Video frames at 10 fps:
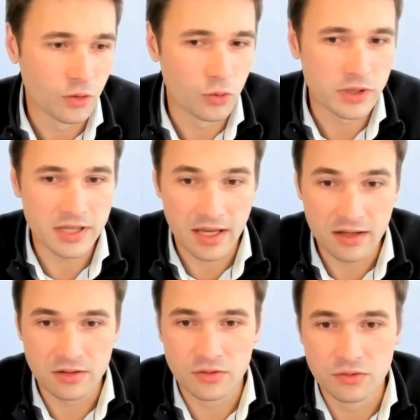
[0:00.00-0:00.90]
we
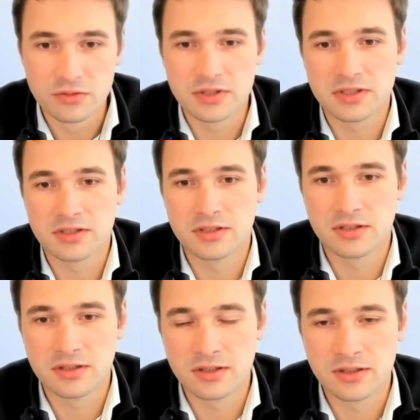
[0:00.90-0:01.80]
can use
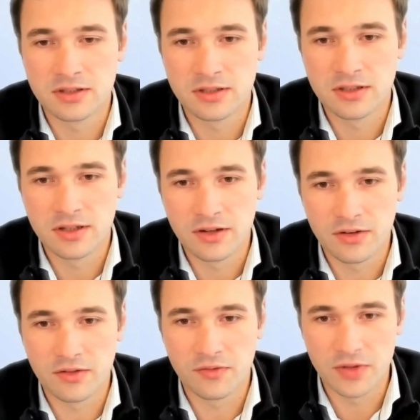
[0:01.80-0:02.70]

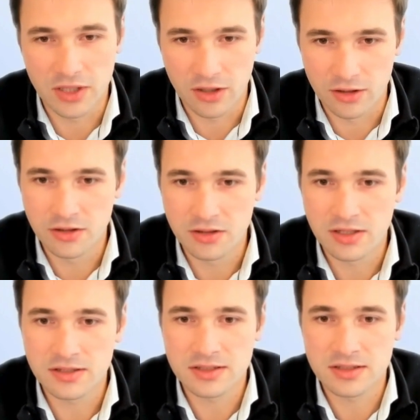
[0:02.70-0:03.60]
video analytics